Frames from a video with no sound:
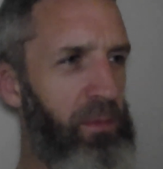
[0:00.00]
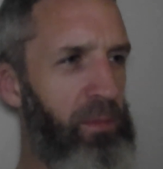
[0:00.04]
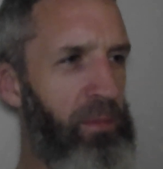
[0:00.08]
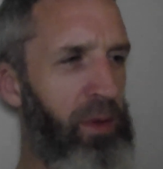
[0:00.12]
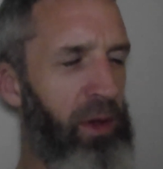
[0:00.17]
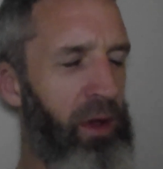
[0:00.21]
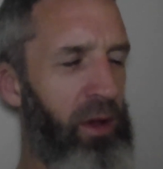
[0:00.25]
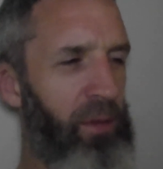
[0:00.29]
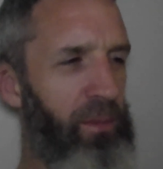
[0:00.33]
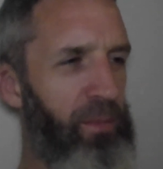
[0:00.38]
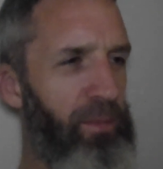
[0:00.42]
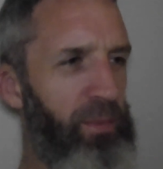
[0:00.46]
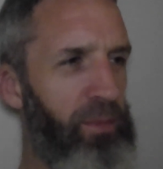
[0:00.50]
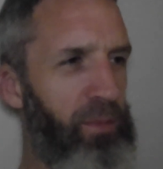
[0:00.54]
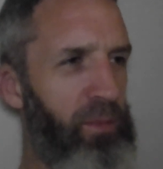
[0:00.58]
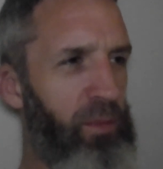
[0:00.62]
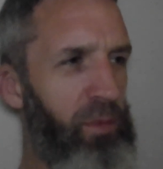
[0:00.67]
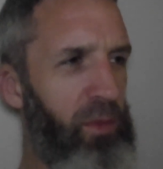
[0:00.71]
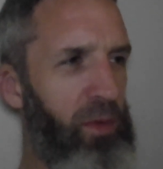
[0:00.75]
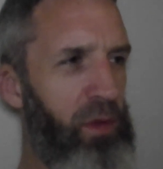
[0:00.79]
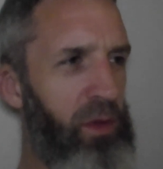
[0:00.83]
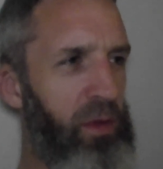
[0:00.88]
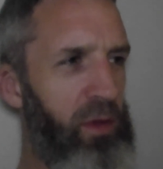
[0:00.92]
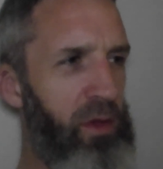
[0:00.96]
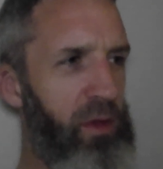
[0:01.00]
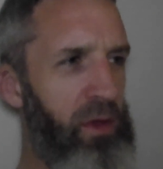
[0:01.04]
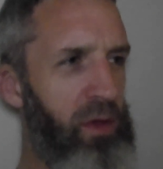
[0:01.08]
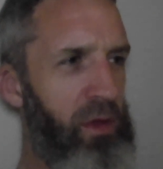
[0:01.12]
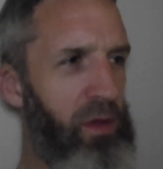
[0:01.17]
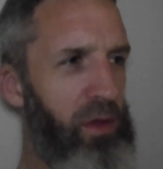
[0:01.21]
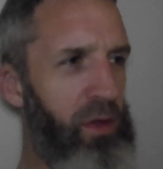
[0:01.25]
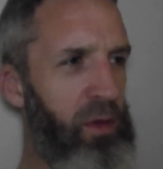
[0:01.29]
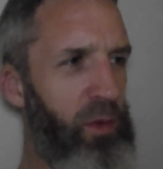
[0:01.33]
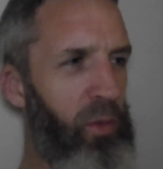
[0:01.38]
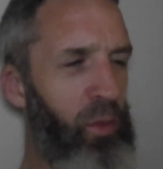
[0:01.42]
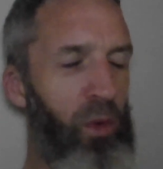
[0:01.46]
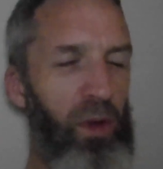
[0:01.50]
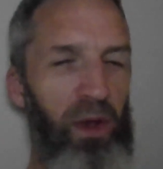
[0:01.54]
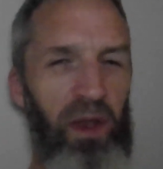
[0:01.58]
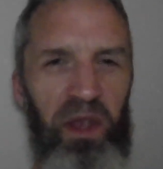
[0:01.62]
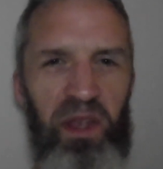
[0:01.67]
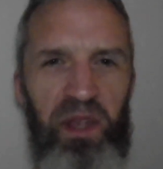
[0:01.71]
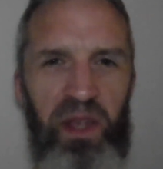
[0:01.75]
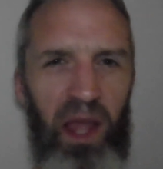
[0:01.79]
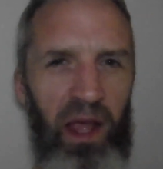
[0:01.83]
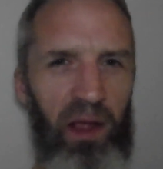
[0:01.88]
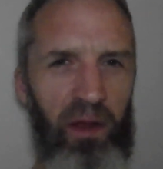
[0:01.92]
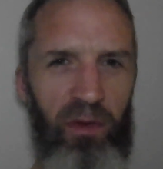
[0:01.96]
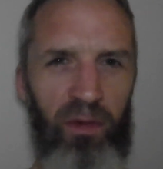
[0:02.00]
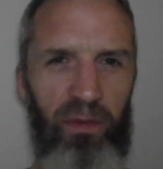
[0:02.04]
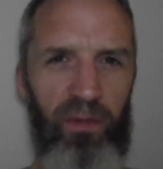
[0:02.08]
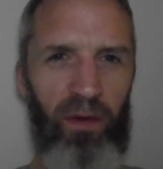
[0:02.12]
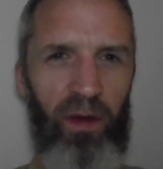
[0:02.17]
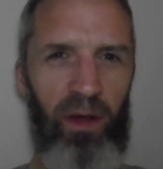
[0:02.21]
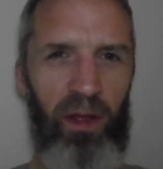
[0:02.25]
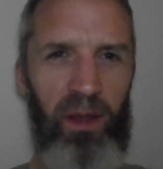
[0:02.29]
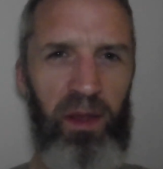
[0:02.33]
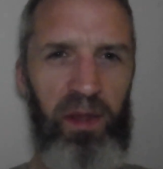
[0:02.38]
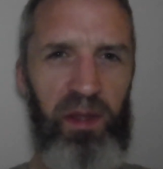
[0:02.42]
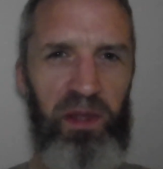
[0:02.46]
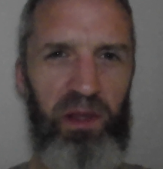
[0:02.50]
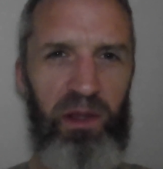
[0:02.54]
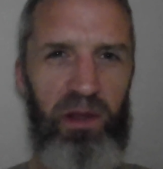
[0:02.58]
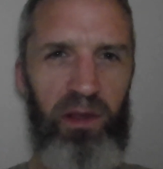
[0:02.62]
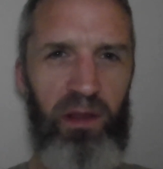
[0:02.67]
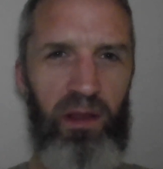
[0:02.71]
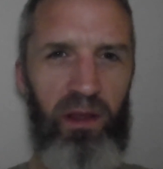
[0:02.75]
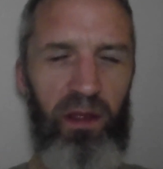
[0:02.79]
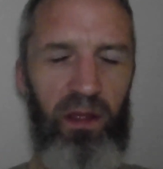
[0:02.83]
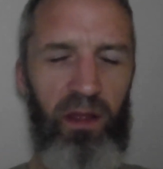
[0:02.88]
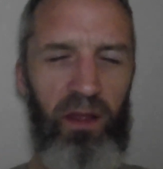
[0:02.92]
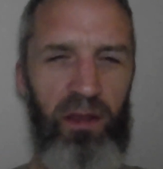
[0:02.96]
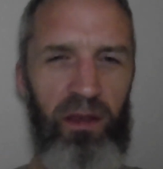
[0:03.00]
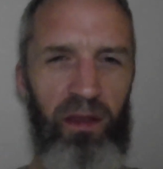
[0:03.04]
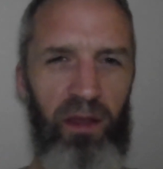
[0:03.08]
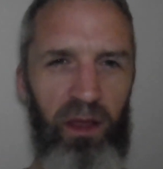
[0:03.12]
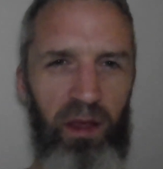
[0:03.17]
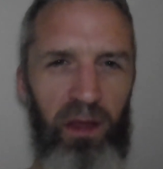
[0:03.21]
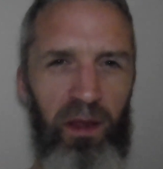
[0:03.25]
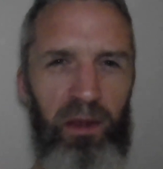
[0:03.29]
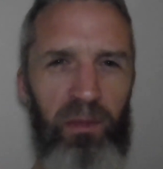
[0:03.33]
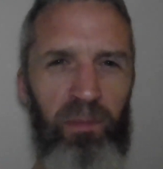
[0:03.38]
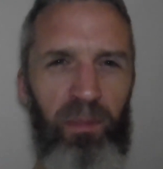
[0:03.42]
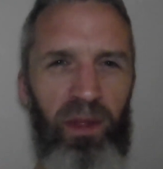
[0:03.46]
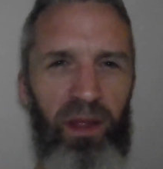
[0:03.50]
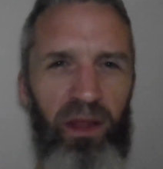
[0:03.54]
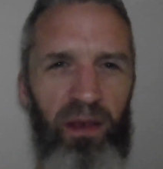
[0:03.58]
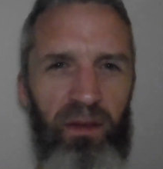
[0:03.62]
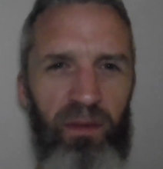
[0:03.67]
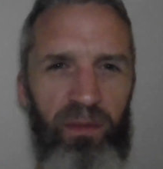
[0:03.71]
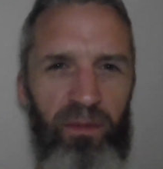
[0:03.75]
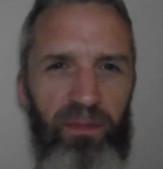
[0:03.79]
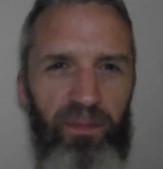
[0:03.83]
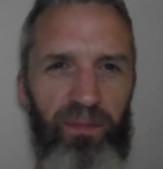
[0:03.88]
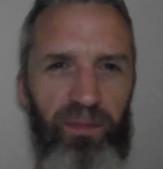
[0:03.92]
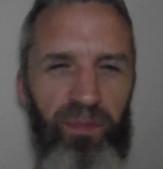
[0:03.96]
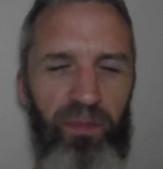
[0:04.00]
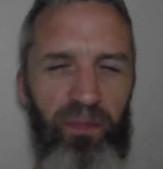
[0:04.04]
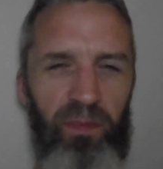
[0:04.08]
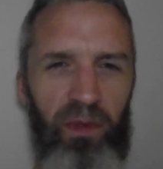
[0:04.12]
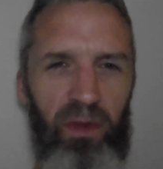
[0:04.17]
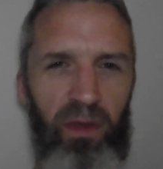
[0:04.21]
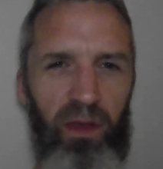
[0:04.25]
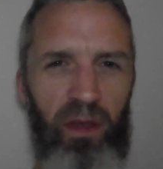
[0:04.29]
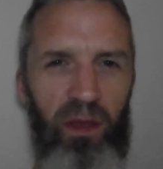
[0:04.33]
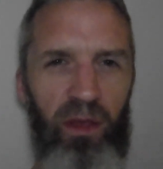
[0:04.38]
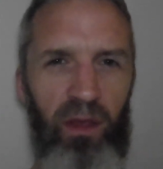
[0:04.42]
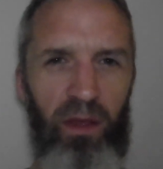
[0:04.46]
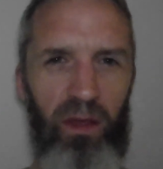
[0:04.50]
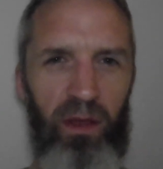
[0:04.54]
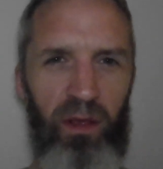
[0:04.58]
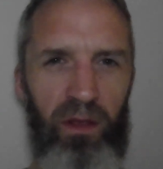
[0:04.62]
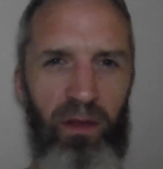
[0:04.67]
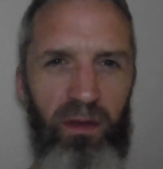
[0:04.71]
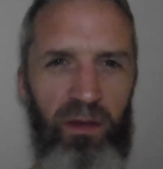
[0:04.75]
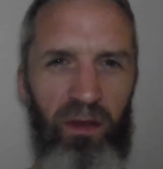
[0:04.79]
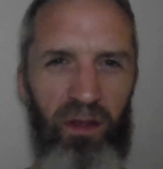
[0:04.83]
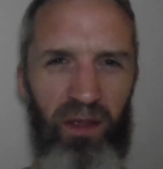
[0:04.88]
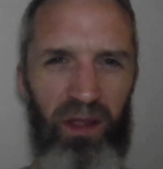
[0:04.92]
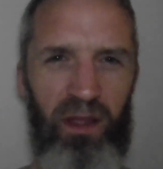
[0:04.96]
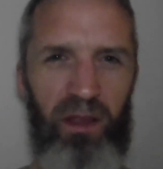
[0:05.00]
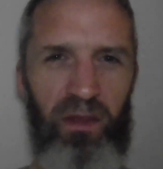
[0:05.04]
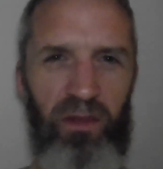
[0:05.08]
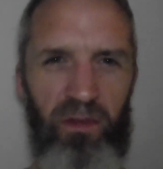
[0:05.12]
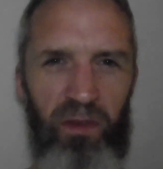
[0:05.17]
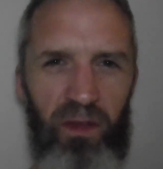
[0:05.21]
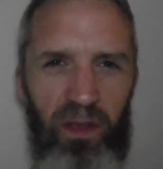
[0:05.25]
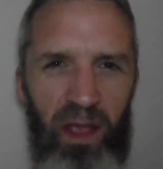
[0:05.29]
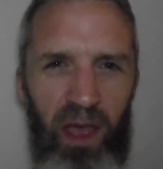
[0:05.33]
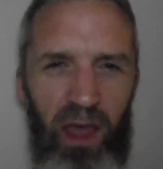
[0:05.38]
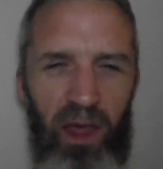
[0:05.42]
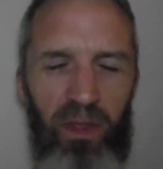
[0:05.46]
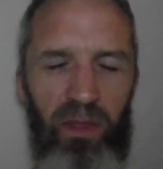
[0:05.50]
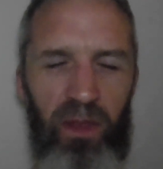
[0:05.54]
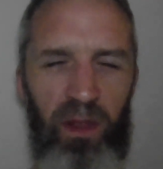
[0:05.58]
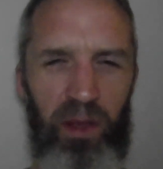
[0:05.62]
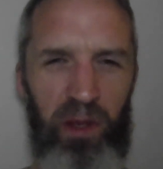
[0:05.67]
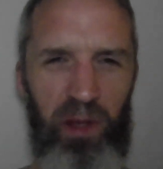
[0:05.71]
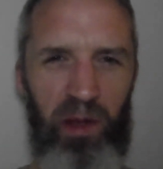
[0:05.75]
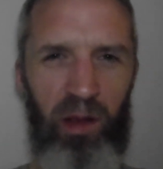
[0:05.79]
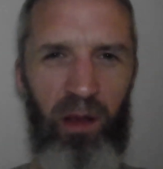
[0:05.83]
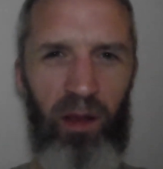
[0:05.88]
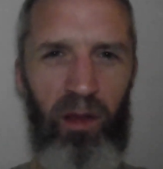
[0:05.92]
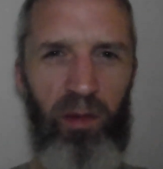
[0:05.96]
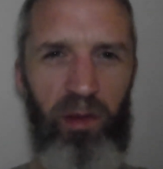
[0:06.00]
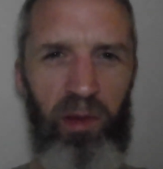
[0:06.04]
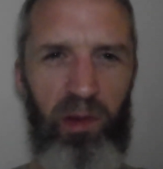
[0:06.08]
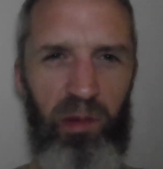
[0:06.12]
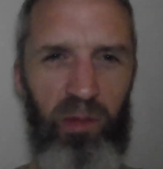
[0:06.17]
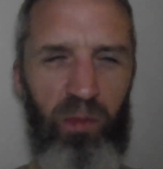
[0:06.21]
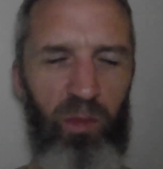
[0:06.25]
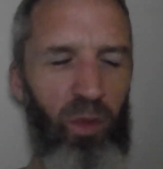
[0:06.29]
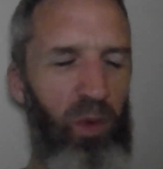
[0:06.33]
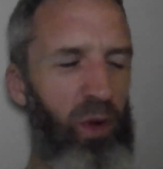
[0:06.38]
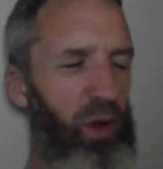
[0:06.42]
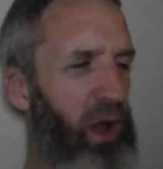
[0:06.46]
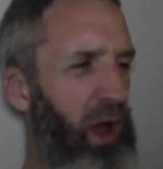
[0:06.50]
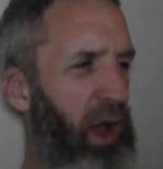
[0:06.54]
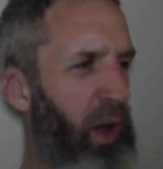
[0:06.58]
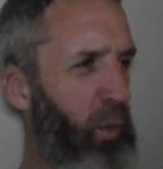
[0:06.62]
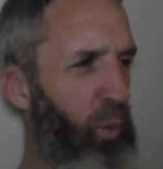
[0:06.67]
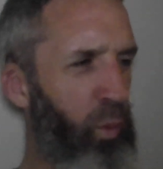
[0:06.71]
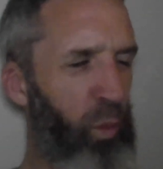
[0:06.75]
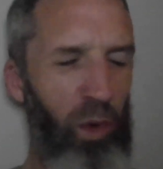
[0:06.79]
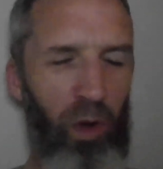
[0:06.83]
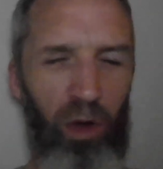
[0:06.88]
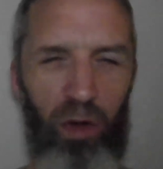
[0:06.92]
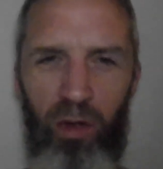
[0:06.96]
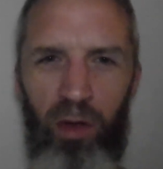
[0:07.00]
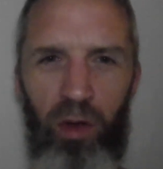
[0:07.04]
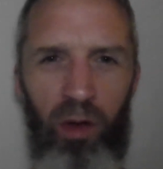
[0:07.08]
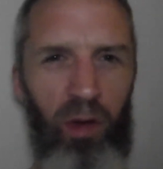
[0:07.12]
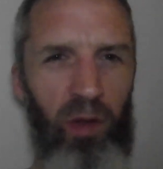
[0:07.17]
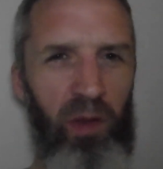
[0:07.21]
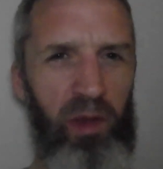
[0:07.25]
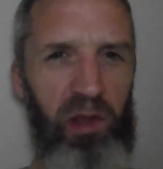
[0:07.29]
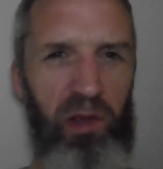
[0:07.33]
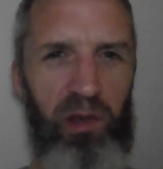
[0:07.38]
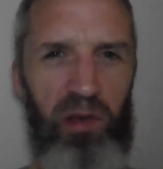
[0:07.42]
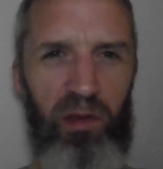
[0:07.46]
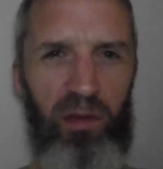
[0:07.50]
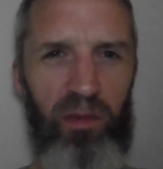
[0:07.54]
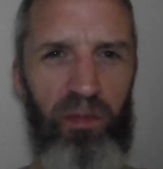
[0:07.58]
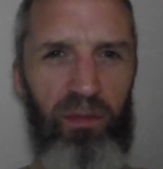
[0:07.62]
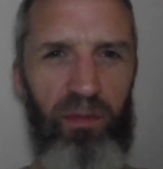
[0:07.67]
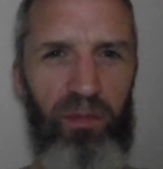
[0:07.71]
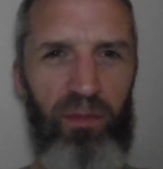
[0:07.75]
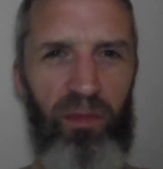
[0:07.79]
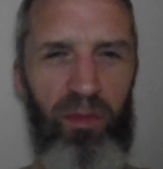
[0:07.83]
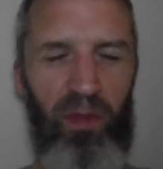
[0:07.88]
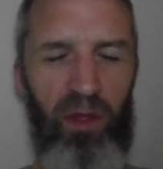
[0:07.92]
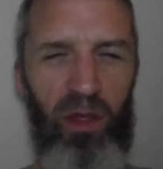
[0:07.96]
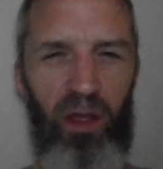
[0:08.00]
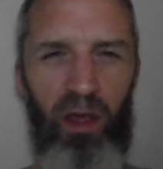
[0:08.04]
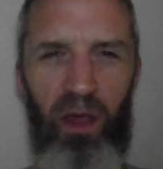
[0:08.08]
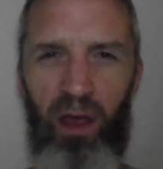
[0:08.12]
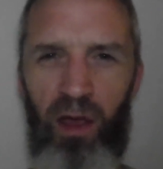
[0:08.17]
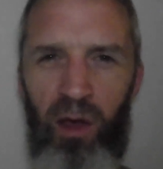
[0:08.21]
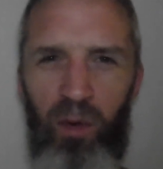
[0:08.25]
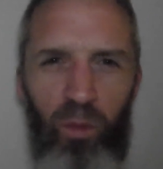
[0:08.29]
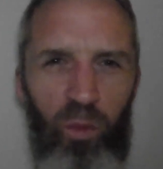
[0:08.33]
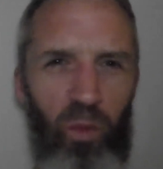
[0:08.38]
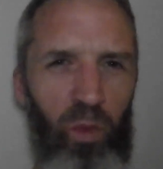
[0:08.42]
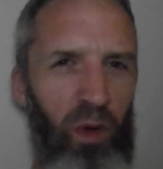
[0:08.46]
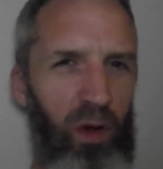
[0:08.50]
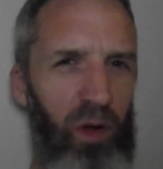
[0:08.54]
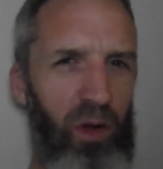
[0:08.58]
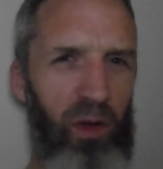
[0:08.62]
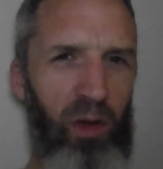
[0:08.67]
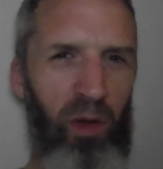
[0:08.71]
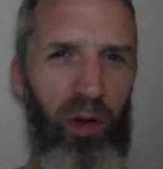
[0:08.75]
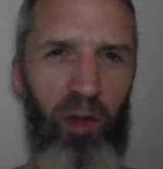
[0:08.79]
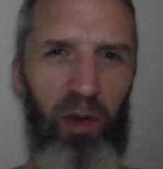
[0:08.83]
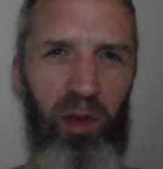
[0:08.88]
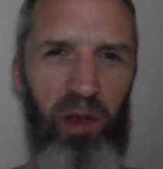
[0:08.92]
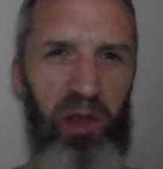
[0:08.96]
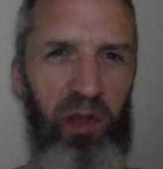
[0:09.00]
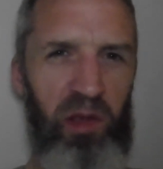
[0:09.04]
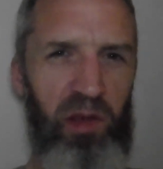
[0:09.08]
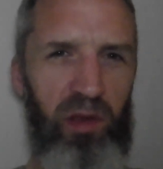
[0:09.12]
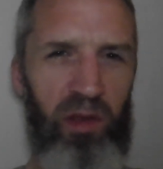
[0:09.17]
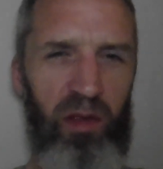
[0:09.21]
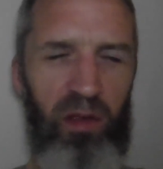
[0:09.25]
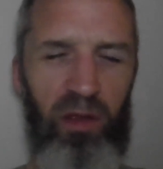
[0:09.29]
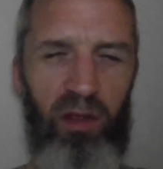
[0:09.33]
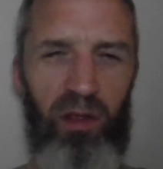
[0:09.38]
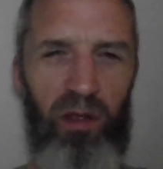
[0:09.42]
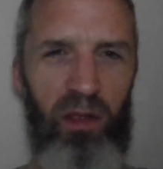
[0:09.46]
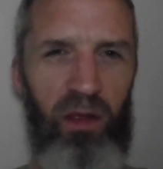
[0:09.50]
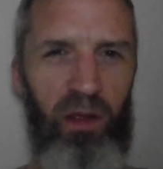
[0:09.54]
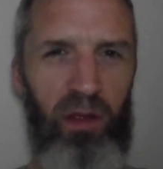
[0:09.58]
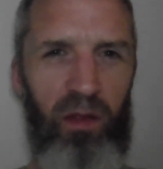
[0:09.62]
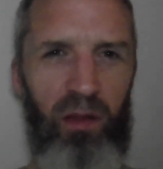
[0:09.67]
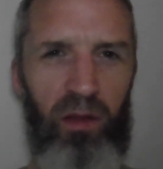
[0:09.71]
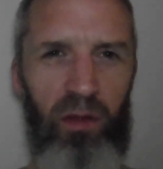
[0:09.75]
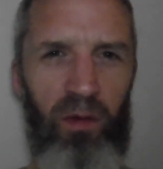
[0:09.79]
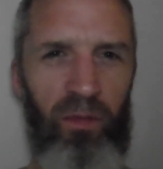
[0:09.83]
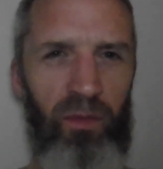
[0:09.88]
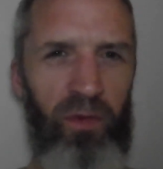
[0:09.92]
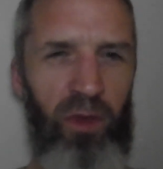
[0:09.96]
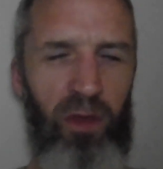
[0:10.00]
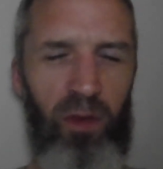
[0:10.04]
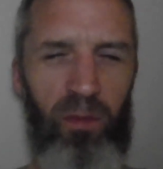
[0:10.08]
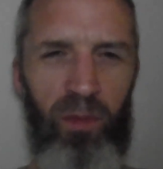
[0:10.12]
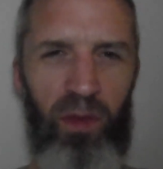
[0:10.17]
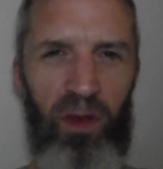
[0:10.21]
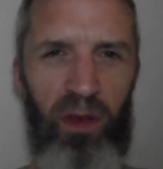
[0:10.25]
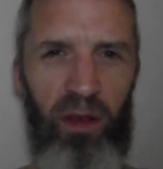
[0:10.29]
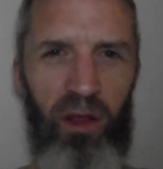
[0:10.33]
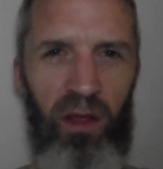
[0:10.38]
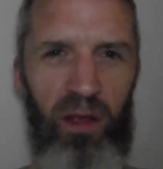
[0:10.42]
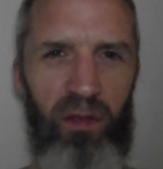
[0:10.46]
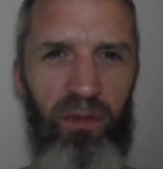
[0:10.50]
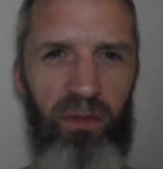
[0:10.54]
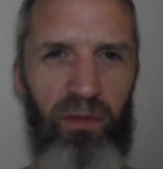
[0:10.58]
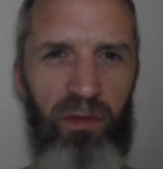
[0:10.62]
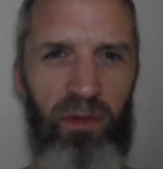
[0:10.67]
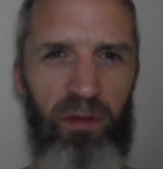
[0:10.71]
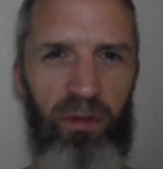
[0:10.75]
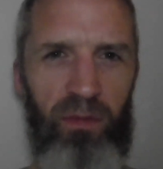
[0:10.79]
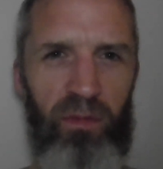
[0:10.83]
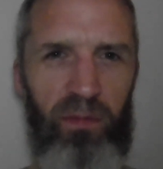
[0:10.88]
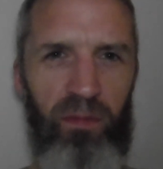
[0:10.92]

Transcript: But what a sacrifice it has been to get this close. At what cost? At what cost of human life?